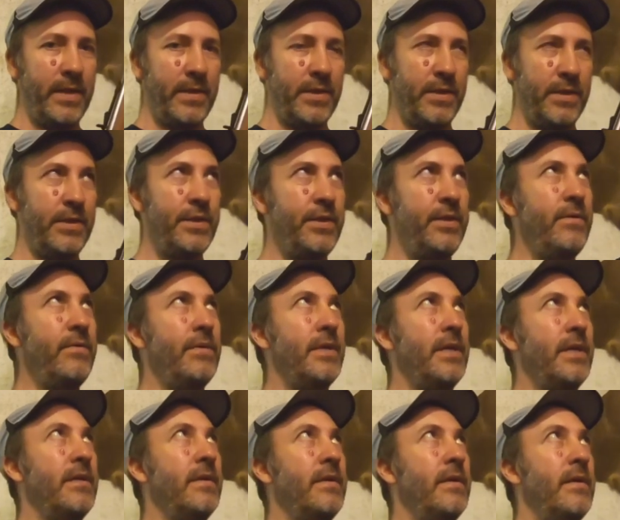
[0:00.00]
action
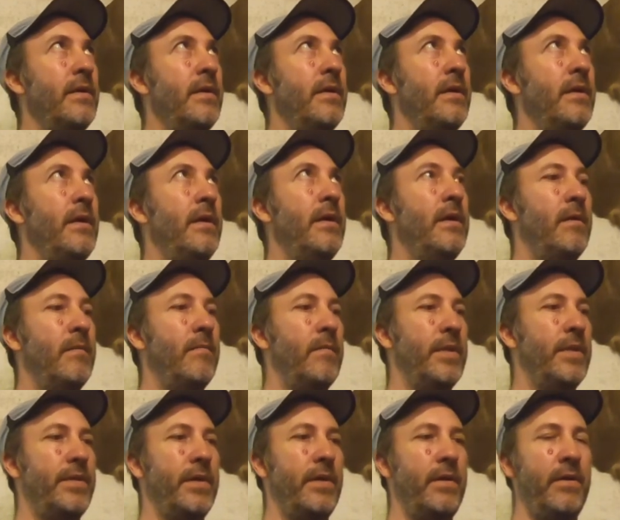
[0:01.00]
shooting,
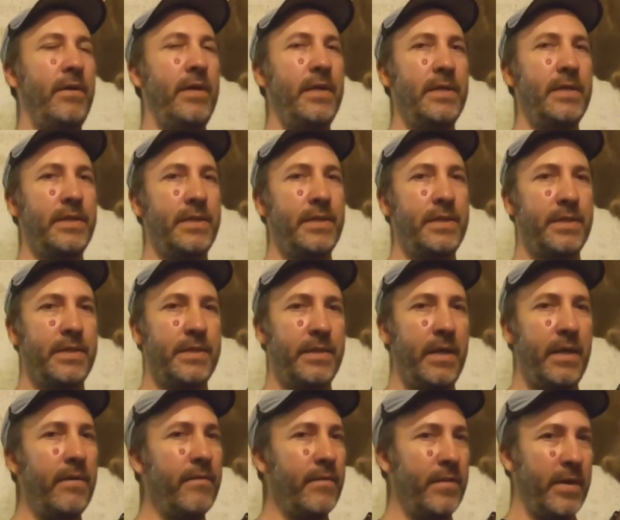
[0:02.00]
but there is
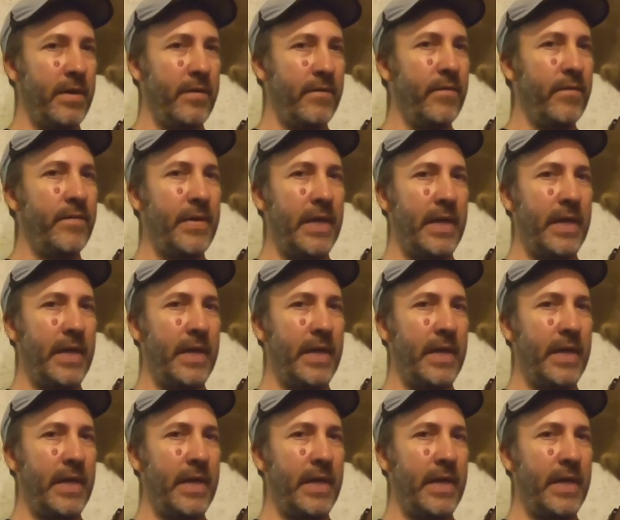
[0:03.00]
several of them